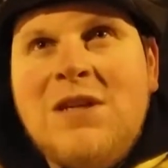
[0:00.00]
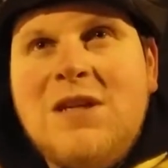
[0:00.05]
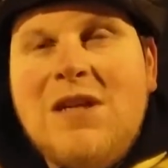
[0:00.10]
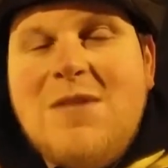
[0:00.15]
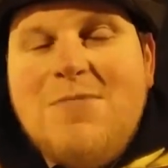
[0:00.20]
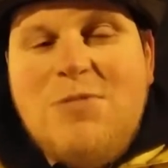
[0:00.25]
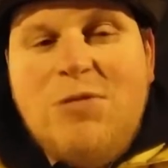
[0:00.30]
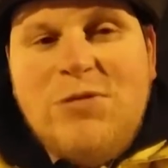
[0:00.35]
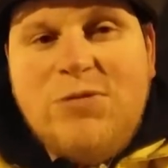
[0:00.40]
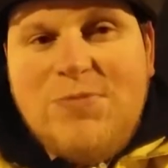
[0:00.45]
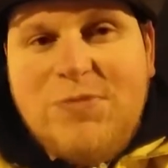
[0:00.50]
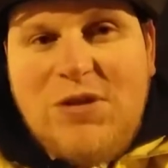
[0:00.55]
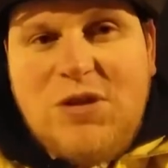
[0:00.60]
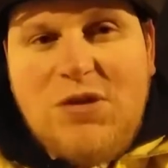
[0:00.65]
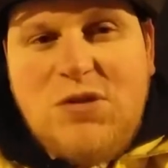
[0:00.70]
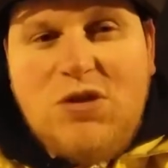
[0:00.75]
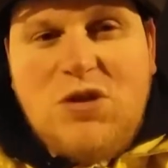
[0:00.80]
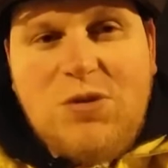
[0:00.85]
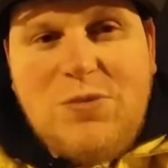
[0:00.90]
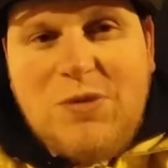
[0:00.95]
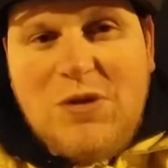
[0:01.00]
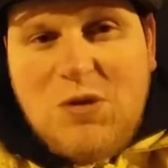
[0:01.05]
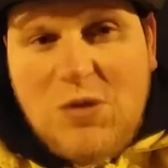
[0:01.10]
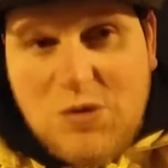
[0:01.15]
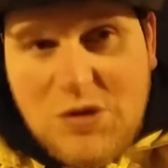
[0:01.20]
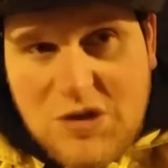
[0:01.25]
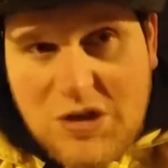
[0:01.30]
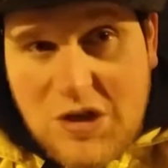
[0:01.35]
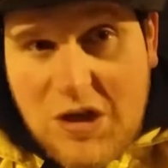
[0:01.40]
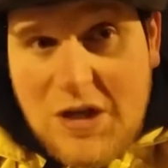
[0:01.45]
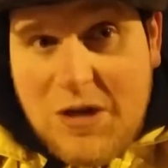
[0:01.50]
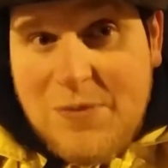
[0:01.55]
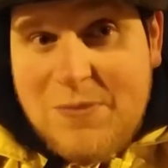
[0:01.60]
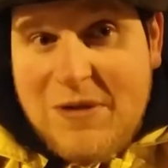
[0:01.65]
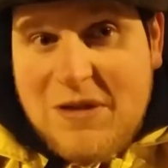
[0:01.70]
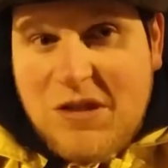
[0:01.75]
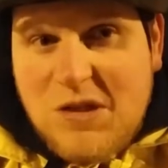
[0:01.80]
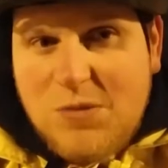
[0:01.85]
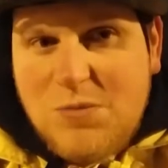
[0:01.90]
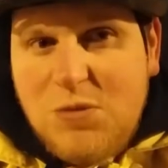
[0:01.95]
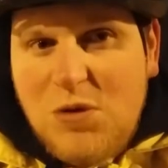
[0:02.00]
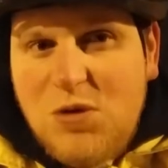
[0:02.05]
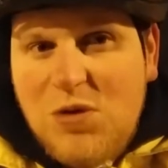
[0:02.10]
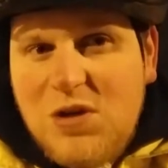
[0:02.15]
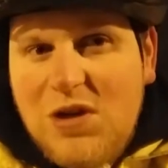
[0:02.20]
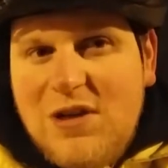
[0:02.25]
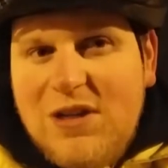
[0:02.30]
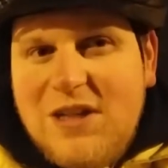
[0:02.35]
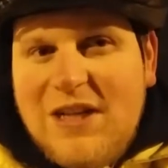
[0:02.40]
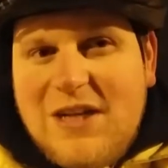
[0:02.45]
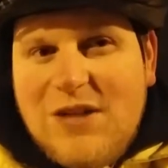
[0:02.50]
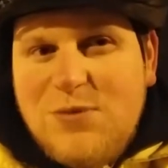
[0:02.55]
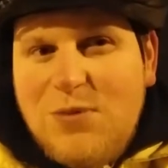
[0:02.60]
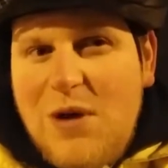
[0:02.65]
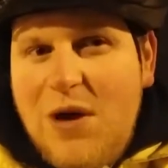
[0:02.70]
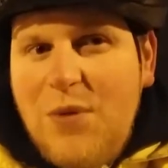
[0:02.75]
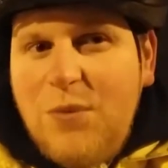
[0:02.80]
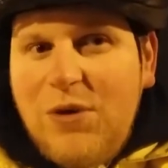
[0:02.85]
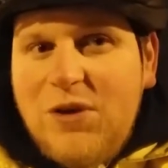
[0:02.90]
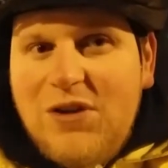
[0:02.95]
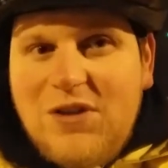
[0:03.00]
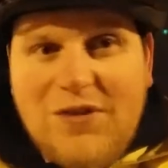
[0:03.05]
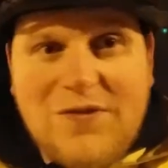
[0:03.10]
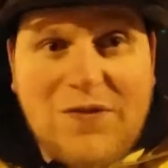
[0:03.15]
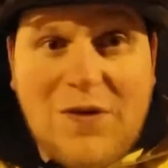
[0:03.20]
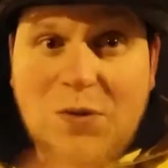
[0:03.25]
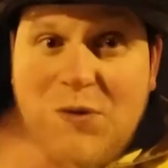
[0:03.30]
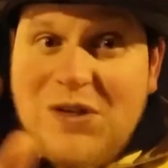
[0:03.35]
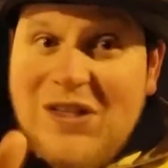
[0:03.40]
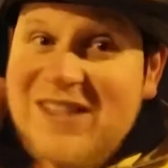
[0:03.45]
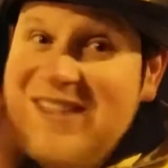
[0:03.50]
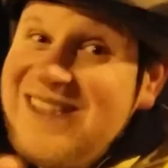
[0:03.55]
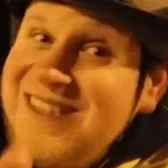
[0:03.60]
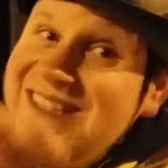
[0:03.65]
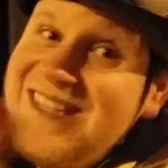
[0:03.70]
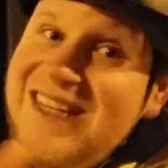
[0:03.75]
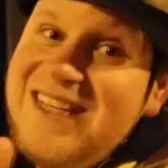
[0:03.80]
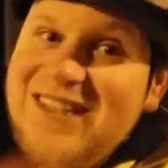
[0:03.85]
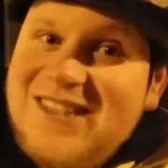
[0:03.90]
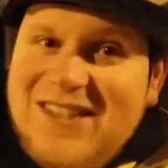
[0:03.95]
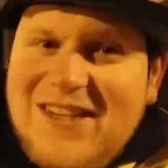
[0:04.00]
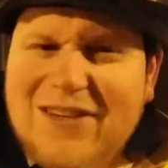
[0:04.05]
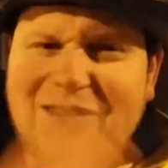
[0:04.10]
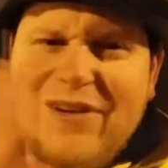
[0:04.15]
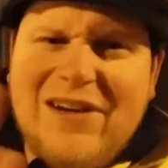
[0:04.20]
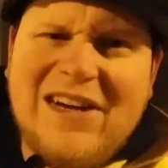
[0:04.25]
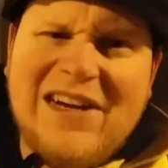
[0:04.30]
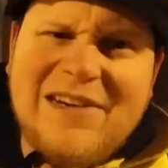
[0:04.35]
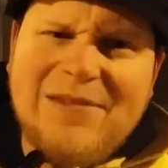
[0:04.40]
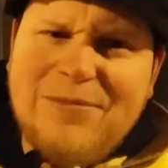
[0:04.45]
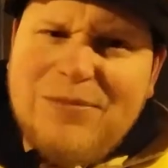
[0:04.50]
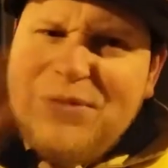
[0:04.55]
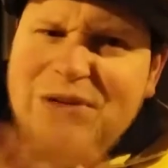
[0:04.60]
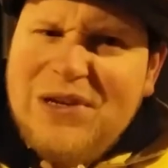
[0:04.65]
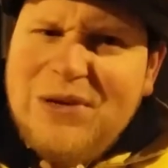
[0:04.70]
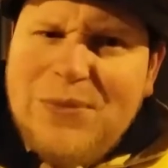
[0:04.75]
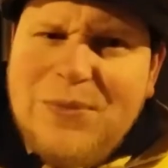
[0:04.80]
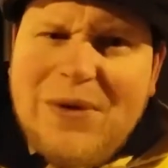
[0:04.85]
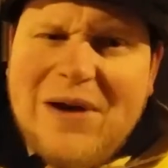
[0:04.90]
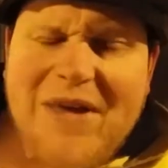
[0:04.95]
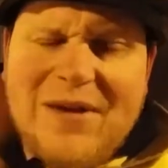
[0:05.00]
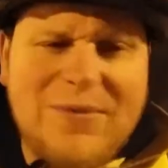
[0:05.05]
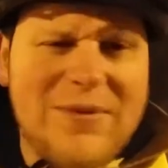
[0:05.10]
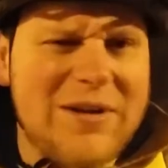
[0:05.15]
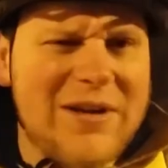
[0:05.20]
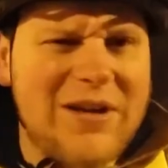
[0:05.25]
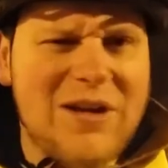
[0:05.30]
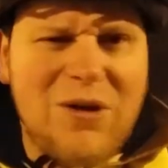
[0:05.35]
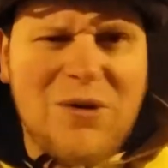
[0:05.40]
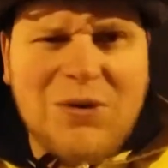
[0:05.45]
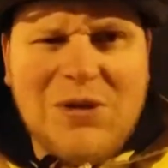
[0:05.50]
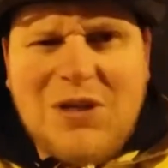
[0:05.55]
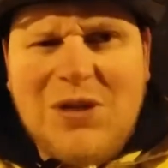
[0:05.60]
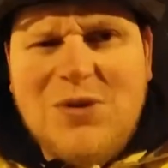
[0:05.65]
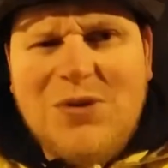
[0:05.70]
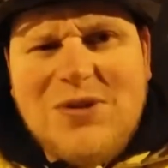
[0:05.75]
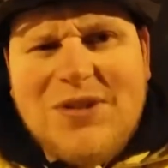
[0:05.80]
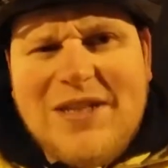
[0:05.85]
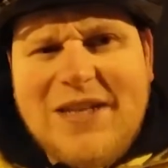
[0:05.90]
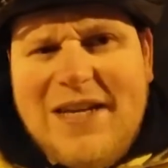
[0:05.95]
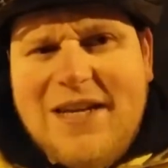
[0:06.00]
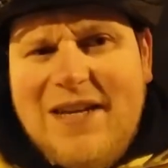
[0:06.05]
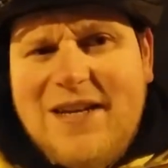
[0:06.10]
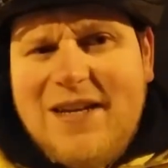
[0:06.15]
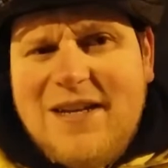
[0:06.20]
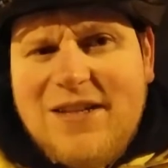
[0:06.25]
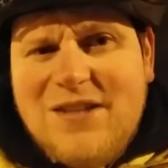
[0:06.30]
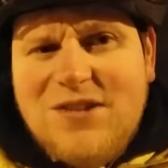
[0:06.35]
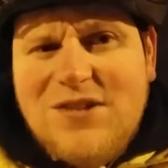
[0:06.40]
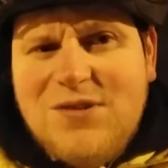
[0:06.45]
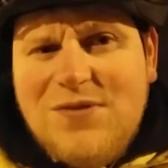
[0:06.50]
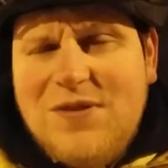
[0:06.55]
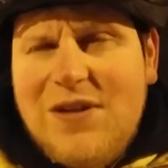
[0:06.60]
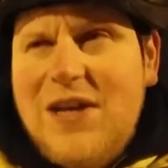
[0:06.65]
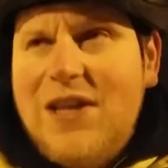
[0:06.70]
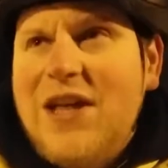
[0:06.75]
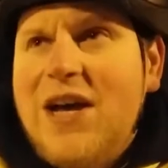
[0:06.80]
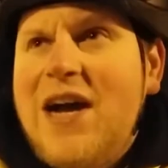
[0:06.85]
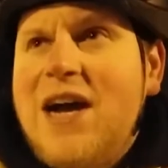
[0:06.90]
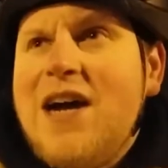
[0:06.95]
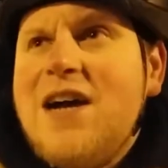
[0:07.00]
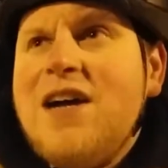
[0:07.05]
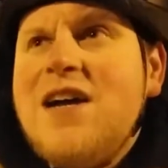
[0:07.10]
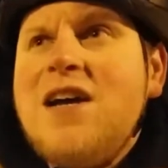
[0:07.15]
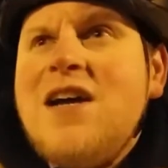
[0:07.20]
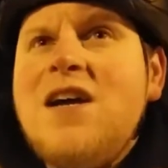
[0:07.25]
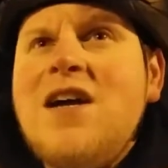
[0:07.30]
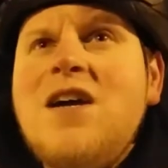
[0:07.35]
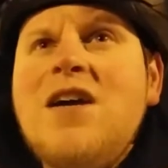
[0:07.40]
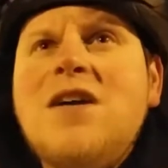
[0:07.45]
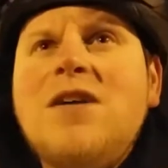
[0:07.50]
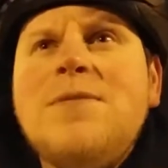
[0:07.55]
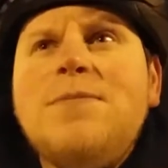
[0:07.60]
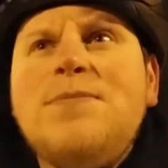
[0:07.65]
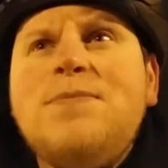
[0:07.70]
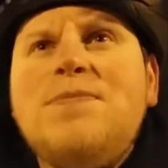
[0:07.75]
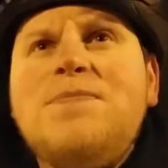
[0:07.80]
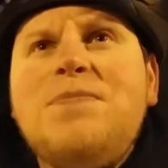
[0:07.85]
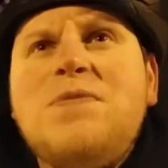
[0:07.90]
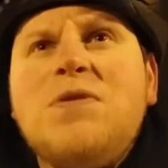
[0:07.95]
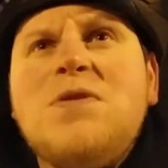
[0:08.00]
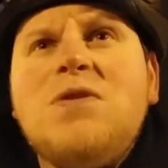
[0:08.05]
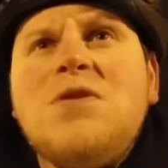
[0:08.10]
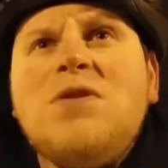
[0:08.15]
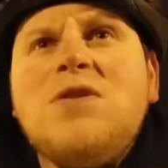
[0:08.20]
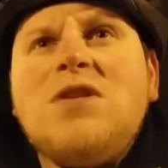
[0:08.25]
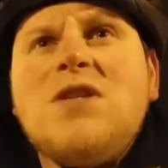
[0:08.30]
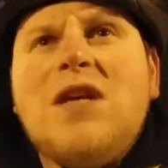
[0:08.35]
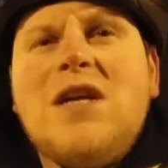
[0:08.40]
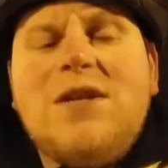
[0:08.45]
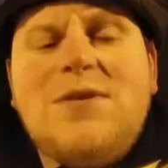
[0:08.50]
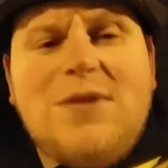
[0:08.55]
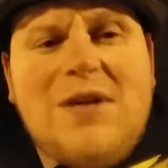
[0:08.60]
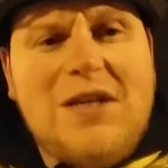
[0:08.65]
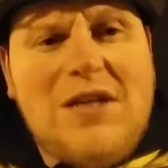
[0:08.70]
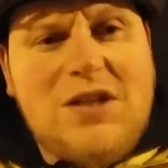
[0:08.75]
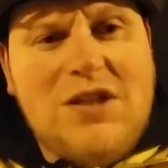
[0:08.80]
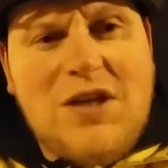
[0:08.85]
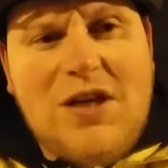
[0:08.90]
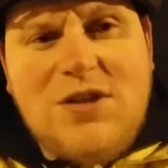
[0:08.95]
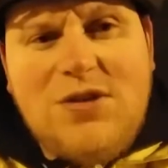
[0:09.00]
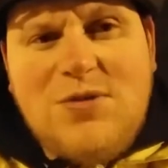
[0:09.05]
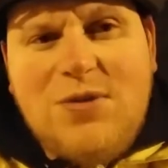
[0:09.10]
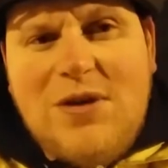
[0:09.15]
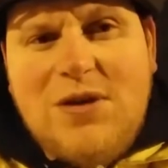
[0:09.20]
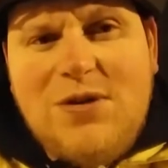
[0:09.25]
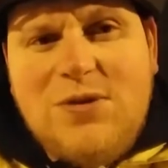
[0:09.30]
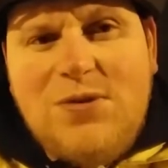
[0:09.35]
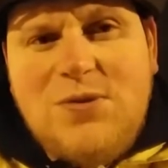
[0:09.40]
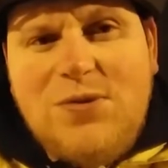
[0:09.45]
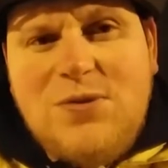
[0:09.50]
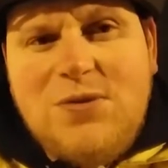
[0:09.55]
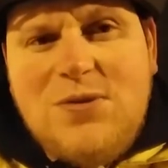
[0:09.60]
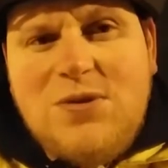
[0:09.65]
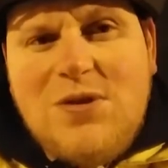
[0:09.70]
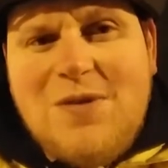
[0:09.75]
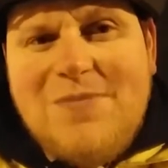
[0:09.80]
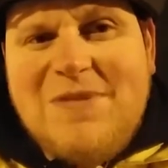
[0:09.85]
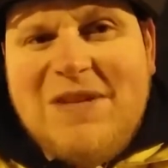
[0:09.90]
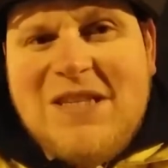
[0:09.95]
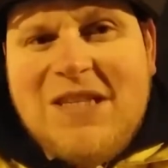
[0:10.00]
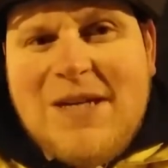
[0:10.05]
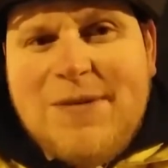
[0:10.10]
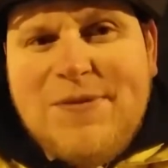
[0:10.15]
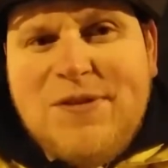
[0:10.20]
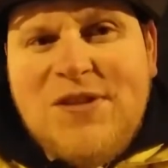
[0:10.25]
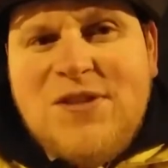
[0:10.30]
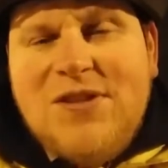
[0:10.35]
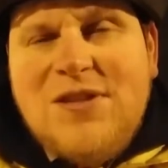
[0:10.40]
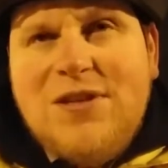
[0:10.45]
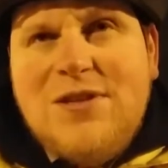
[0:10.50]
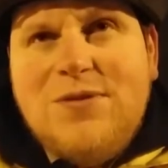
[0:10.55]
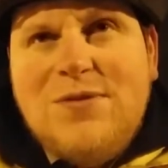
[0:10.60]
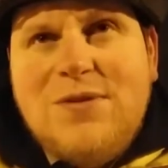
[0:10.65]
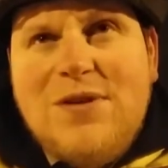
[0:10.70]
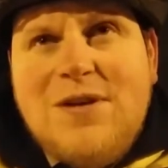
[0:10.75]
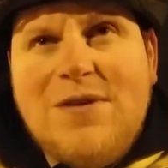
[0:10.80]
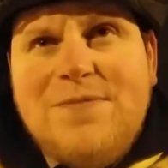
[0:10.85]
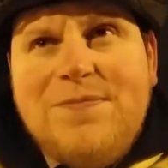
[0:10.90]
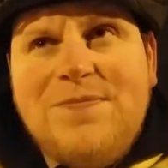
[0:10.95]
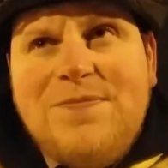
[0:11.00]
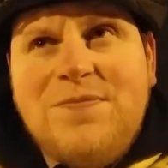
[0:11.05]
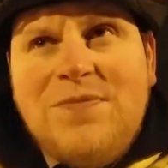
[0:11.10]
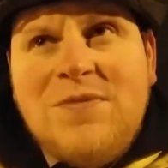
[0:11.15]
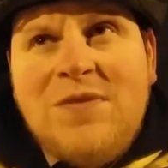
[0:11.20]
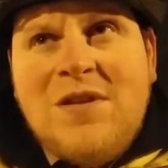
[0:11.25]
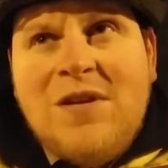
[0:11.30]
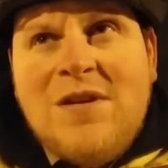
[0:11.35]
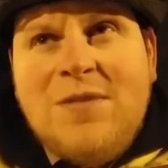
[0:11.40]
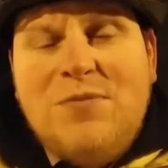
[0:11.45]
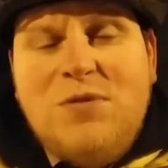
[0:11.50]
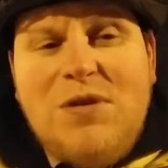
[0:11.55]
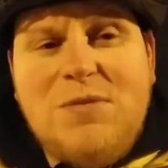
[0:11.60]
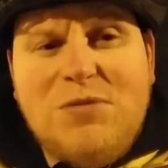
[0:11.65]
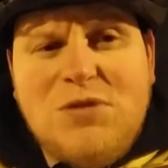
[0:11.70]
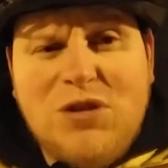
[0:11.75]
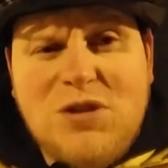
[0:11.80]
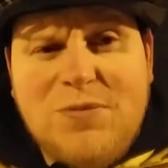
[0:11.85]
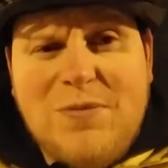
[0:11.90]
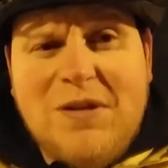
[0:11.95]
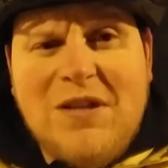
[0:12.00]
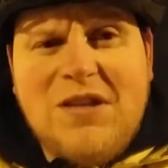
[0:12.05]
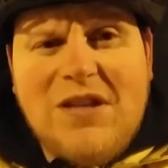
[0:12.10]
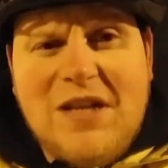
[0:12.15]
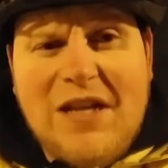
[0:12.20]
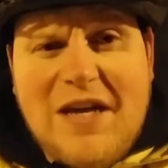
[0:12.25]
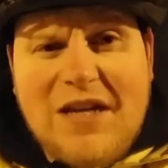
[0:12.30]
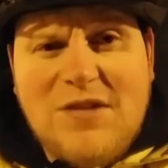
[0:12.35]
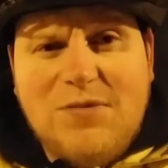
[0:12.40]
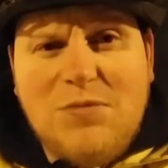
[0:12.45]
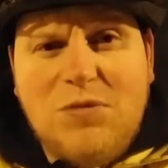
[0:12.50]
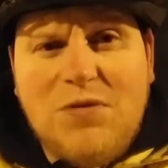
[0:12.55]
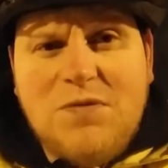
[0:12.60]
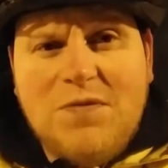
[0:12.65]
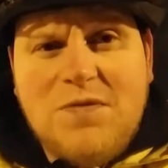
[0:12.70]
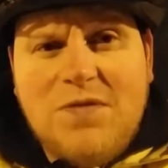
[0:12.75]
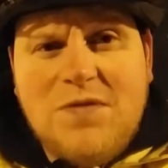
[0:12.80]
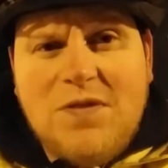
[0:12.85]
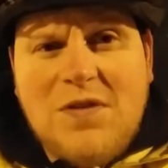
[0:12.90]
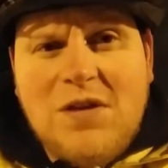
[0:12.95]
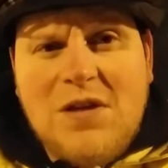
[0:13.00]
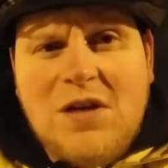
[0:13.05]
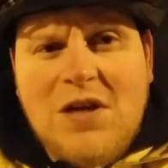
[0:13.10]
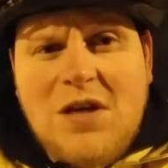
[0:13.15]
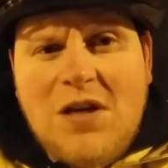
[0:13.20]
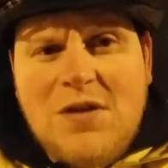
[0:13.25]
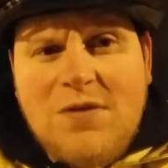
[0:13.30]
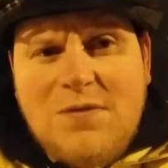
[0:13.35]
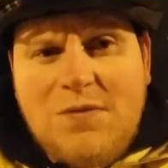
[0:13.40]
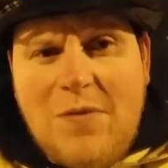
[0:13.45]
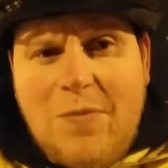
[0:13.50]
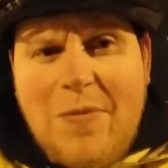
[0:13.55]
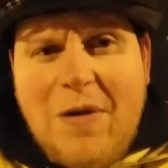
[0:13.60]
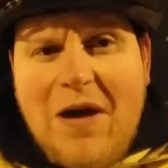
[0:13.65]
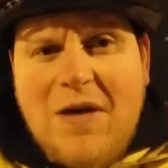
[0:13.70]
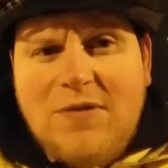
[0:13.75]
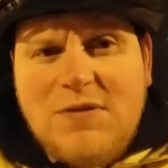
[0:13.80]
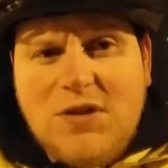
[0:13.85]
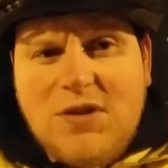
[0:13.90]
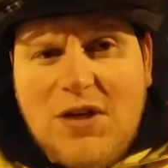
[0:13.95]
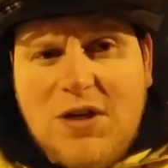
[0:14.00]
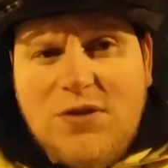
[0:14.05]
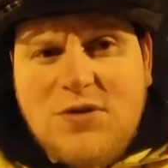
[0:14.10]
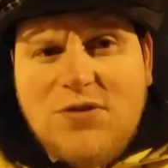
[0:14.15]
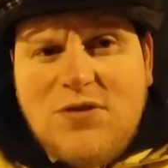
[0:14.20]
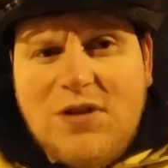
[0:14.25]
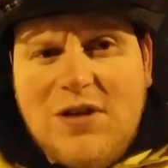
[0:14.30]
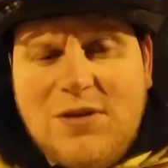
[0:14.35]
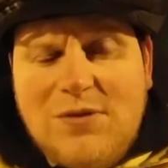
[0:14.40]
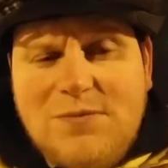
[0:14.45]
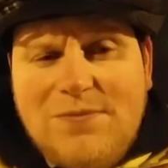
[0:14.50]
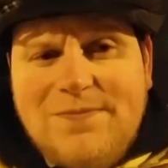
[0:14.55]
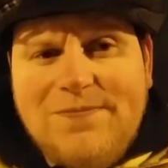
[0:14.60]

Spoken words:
and plus my YouTubing corner is a little bit smaller, and that's why I wanted the folding seat, so I can put it away when I'm not using it and stuff like that. But anyway, Totoro got a bit damaged, so I pretty much spent the last month repairing Totoro,